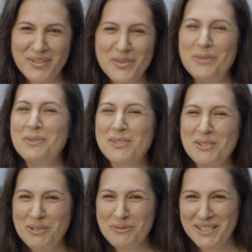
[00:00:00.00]
There is
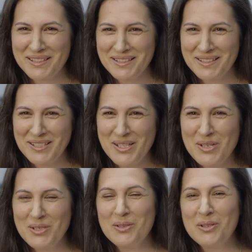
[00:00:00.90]
no end.
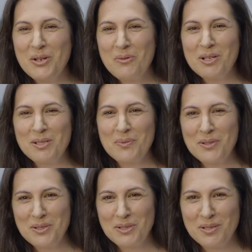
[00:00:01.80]
You know, once
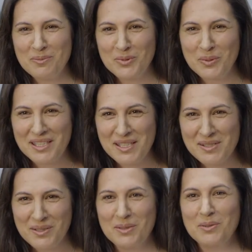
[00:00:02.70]
upon a time, 20 years
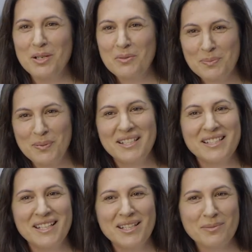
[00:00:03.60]
ago, when I was
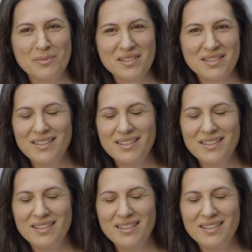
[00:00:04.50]
playing games,